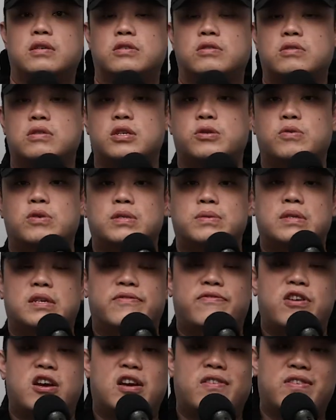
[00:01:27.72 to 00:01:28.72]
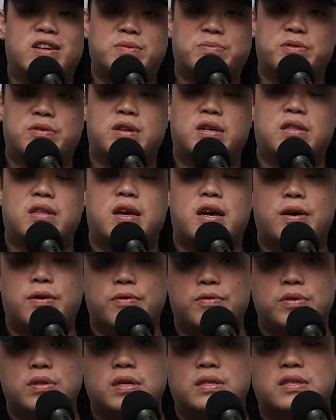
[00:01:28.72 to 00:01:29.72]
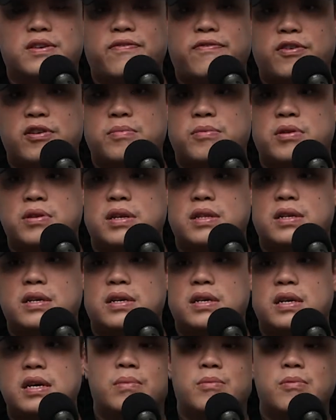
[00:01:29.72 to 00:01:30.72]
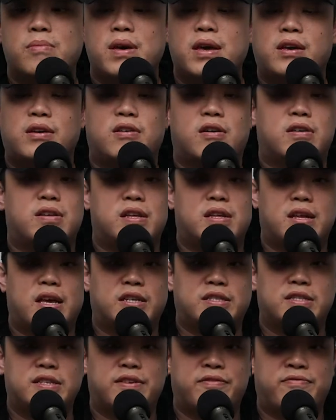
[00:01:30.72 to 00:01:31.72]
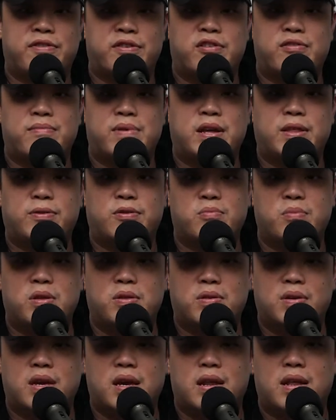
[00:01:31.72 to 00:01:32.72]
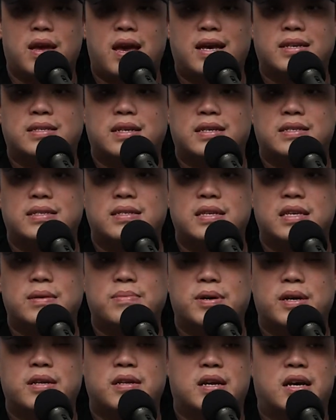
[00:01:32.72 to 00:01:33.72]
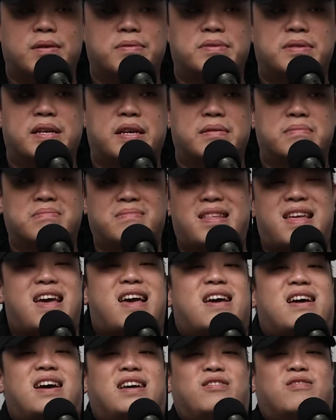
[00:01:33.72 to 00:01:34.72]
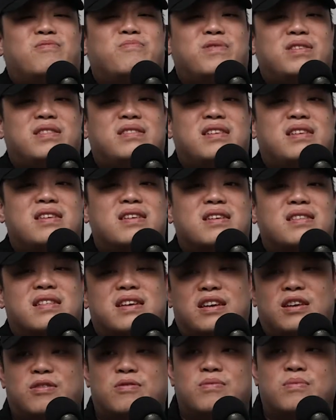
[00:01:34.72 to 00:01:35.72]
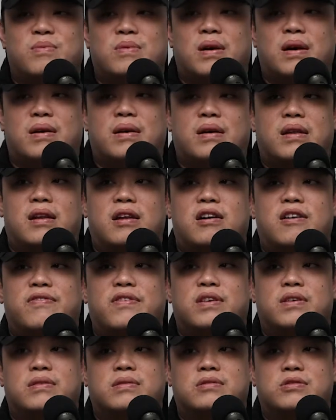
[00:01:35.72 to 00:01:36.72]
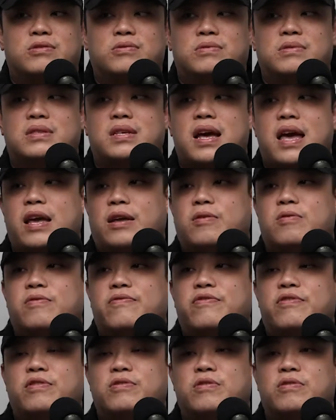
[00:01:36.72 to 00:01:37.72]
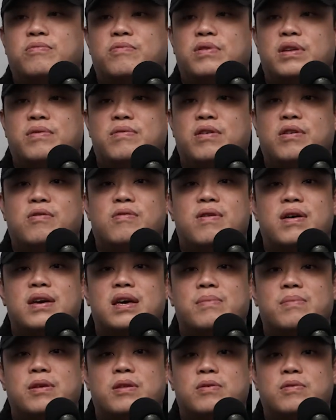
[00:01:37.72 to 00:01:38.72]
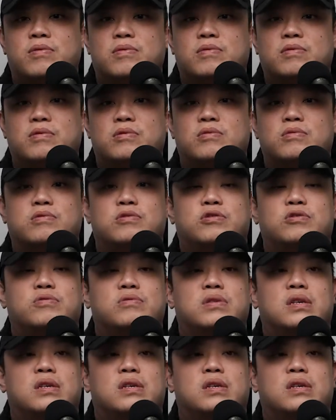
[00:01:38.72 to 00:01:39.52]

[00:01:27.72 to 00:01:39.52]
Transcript: So this was the very first product that I own. It's a film monitor. The moment I got it, actually a friend of mine told me to get an SSD, but I was like, nah, I don't really need it. A lot of the shoots that I go for don't really require me to shoot